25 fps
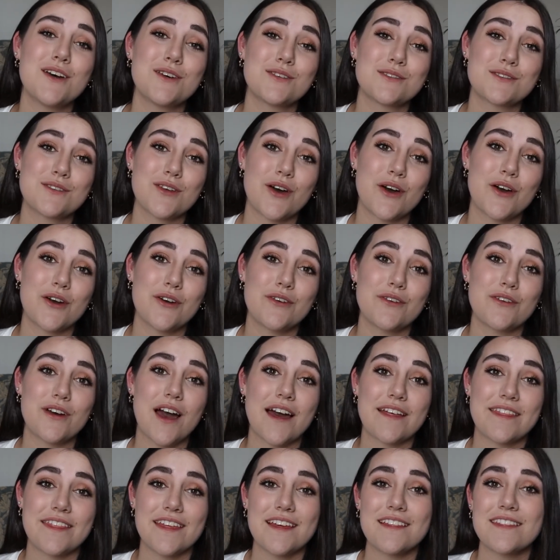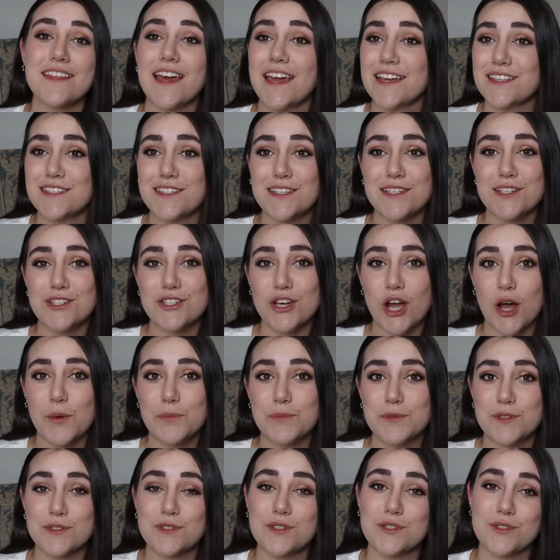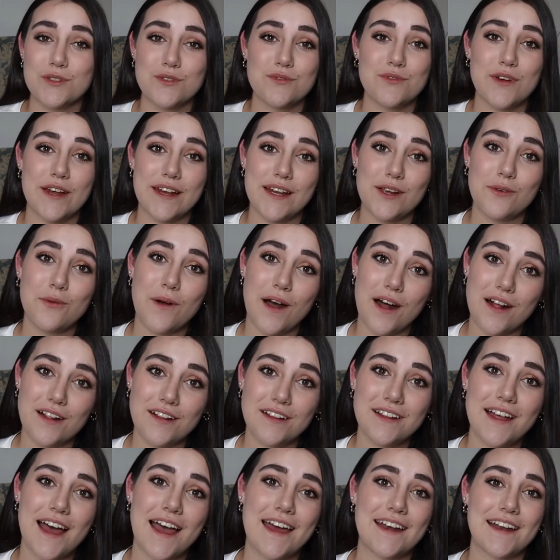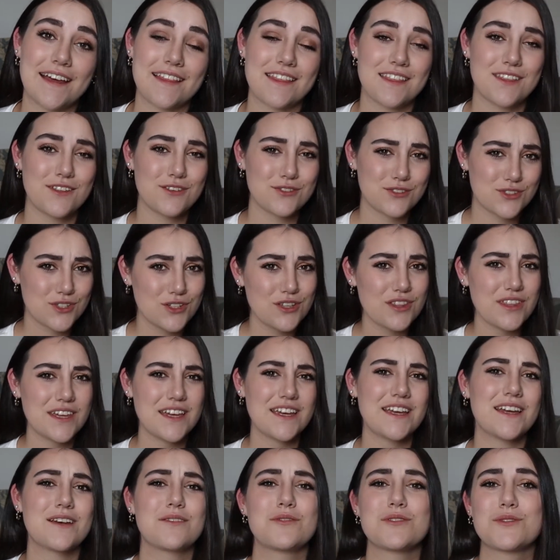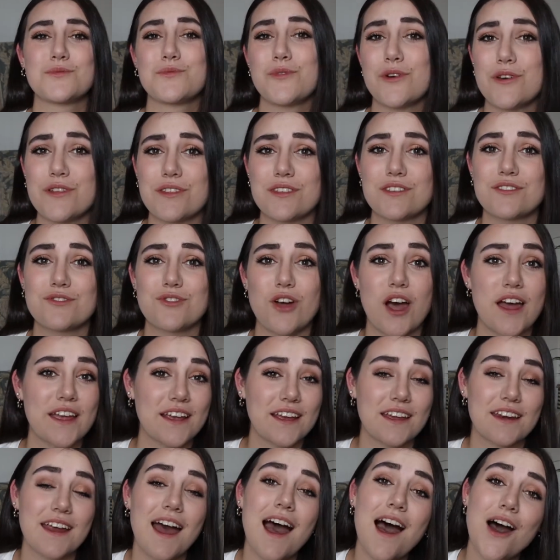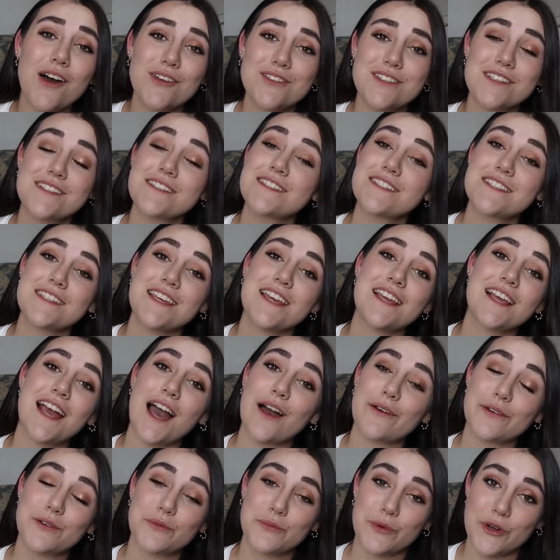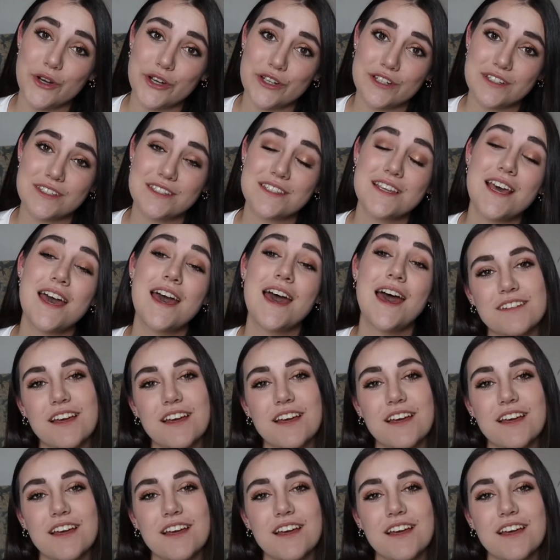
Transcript: So I think the Etsy shops do really well, and I do think it is worth trying it out and seeing how it works.